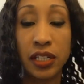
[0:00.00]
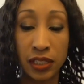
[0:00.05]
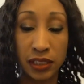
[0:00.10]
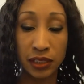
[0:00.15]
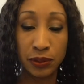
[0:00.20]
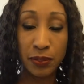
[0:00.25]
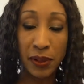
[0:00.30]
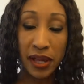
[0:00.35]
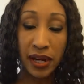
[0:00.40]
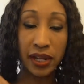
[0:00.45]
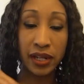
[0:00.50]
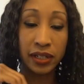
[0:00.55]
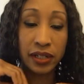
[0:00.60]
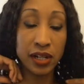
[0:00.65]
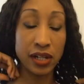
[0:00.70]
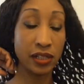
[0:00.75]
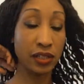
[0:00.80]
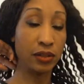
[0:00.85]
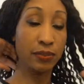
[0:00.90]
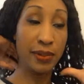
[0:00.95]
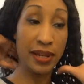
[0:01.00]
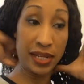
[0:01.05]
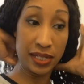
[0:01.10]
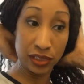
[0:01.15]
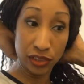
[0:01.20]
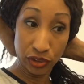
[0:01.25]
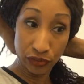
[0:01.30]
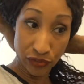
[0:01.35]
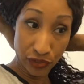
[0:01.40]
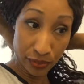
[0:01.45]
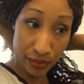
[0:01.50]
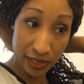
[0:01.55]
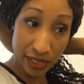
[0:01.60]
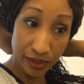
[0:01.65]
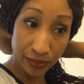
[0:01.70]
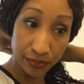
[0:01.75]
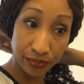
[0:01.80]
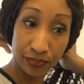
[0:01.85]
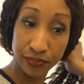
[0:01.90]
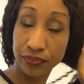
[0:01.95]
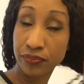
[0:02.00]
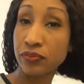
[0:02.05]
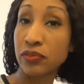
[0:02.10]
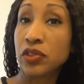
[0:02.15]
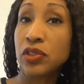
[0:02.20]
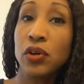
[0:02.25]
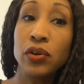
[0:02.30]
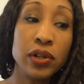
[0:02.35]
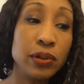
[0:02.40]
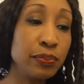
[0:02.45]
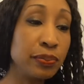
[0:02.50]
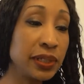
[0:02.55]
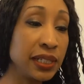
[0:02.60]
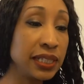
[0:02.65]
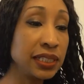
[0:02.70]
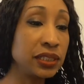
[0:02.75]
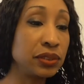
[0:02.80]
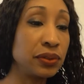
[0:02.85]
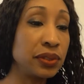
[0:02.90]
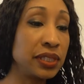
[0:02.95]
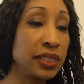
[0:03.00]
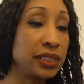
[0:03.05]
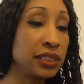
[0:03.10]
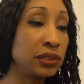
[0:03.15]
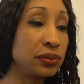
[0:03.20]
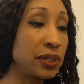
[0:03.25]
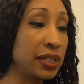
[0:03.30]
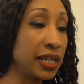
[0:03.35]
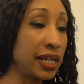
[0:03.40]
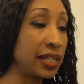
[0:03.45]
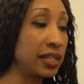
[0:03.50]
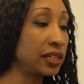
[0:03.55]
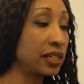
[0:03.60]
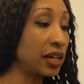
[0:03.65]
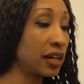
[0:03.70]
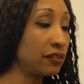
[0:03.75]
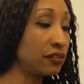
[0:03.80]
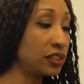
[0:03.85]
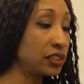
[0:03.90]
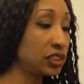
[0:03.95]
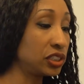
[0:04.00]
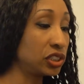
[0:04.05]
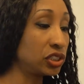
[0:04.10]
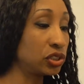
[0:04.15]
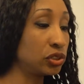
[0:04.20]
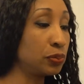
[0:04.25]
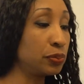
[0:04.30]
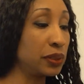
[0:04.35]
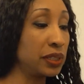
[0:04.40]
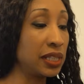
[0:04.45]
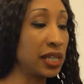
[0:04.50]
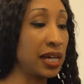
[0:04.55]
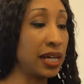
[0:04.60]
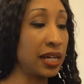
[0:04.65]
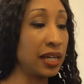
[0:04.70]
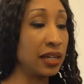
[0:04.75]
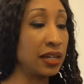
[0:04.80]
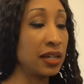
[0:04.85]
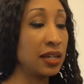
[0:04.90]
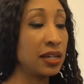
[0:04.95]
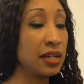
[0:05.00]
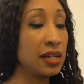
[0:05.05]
spot on color match for me no complaints with this one and the coverage is super light.